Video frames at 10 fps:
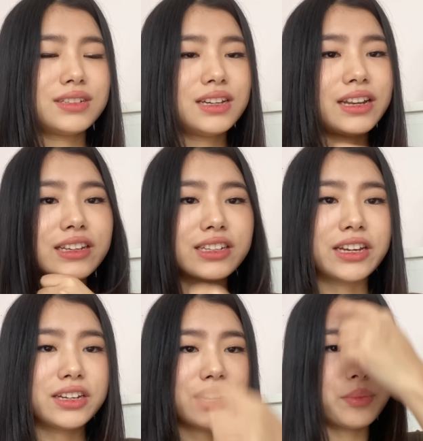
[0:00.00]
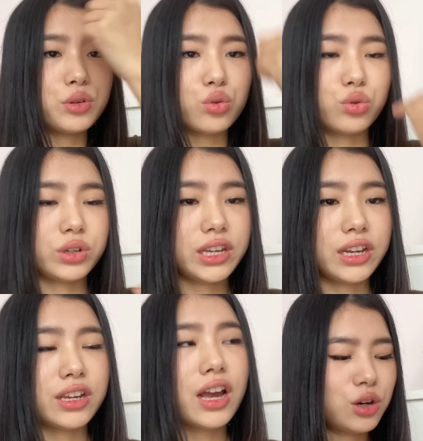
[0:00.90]
like tighten up your hoodie
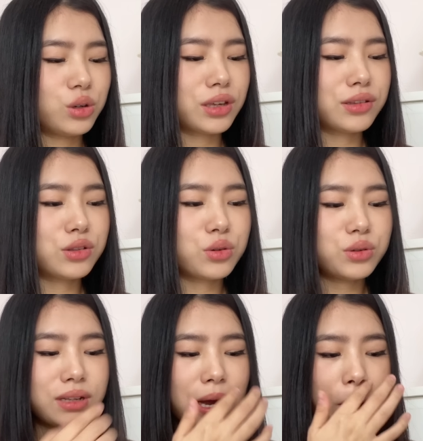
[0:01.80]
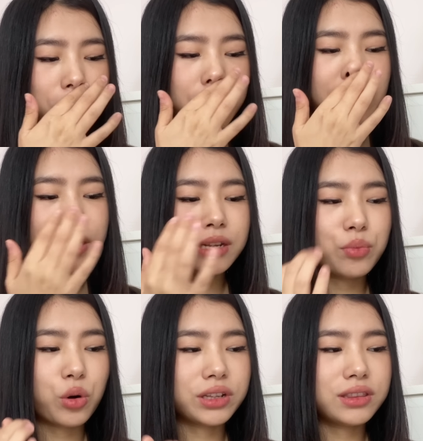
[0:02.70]
area. Okay, so now the main
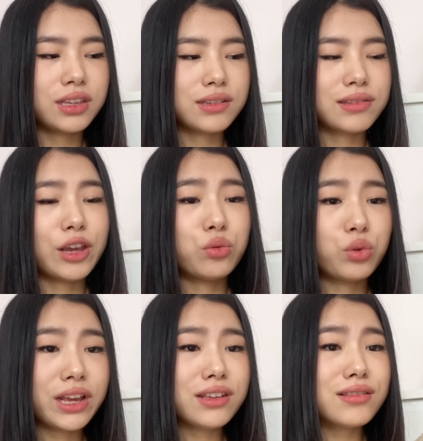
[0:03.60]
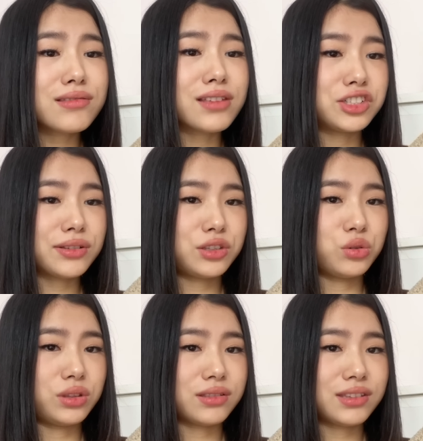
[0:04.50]
important thing is like, would I suggest you
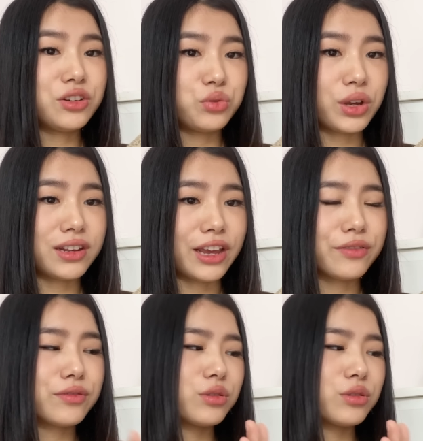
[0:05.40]
this in real life? So,